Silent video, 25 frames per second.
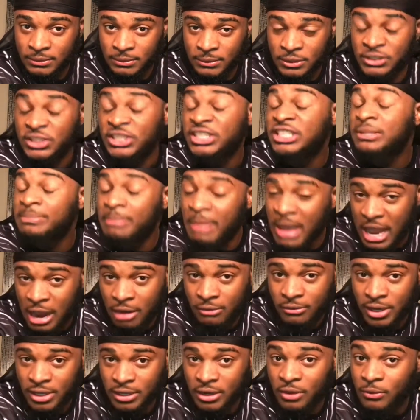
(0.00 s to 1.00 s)
She's
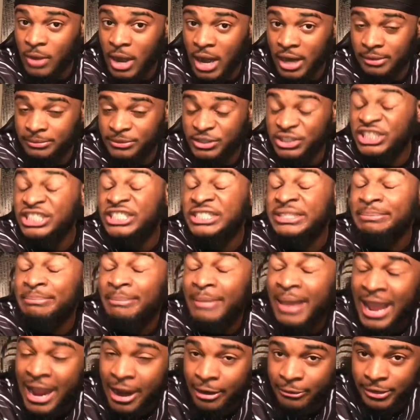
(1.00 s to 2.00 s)
married, all right? She's
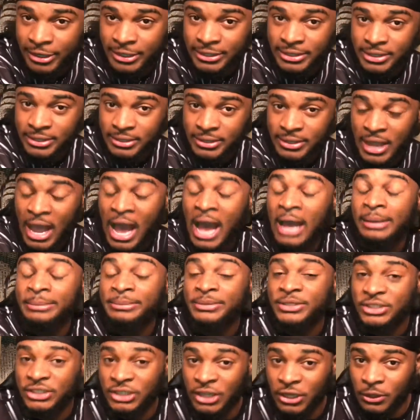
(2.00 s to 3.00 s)
married. I'm
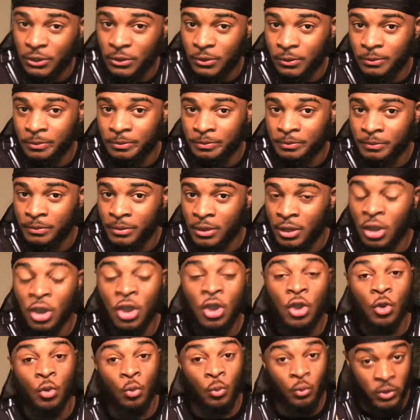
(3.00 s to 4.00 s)
single.
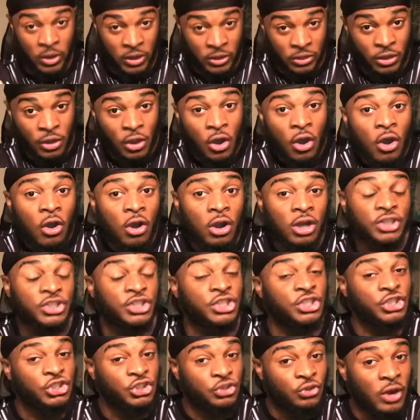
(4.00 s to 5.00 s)
We're in the car.
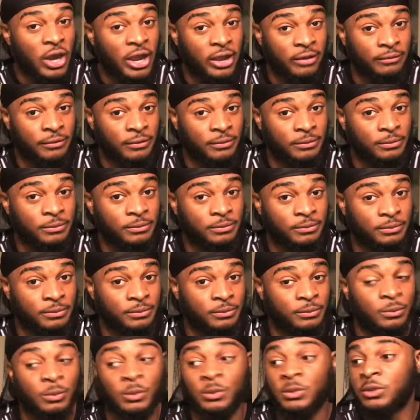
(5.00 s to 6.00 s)
She's driving.
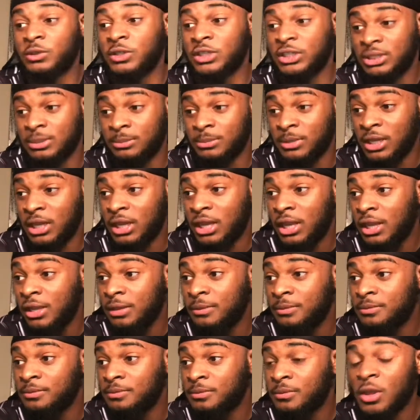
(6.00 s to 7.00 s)
We're gonna go get something to
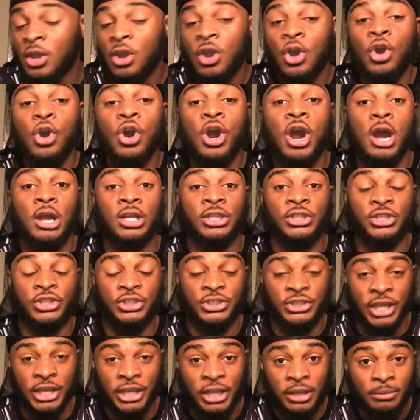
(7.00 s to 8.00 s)
eat.
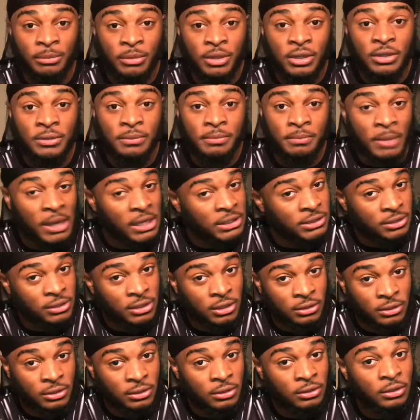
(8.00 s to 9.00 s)
She's taking me back to
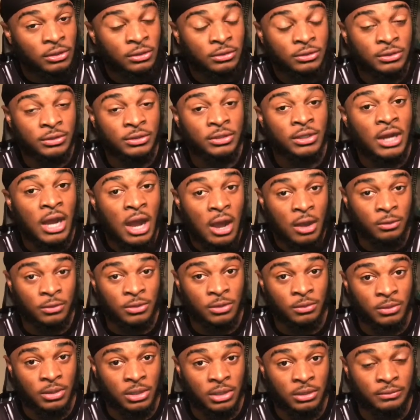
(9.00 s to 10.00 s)
the, you know, to the
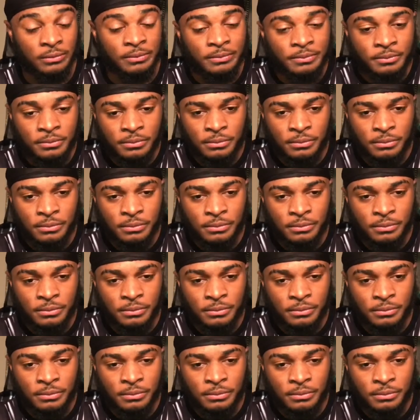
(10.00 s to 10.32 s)
house or whatever.